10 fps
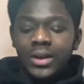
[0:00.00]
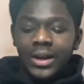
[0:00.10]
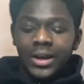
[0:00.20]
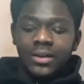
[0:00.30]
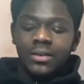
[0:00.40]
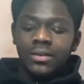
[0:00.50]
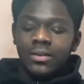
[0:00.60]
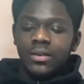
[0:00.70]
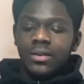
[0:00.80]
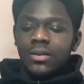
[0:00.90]
And
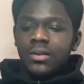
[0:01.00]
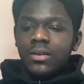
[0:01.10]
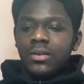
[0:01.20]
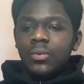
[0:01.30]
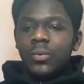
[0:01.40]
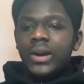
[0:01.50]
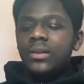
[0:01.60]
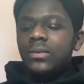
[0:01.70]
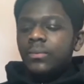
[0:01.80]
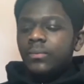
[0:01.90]

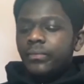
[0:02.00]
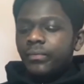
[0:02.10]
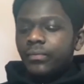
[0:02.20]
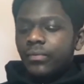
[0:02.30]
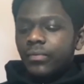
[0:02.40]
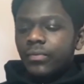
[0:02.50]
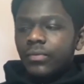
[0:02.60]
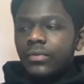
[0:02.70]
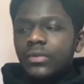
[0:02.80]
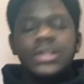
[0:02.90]
when
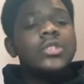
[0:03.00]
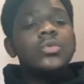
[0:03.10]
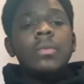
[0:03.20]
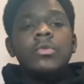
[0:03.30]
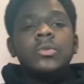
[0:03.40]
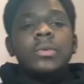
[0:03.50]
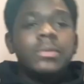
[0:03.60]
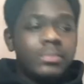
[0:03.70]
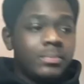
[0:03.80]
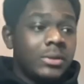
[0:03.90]
this is what most
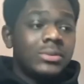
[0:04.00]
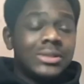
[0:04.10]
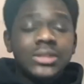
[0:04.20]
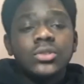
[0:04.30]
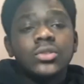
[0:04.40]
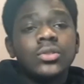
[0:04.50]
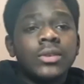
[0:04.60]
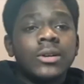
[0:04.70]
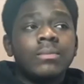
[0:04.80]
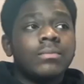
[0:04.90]
people tend to do, right?